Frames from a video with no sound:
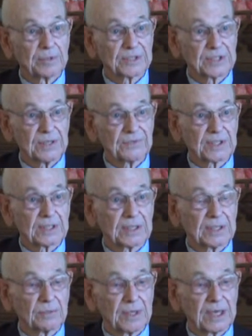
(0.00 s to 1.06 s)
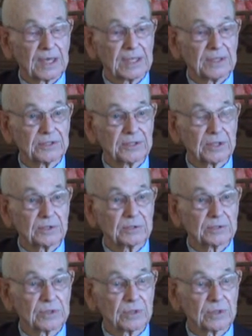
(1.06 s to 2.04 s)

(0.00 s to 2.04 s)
specifically why he chose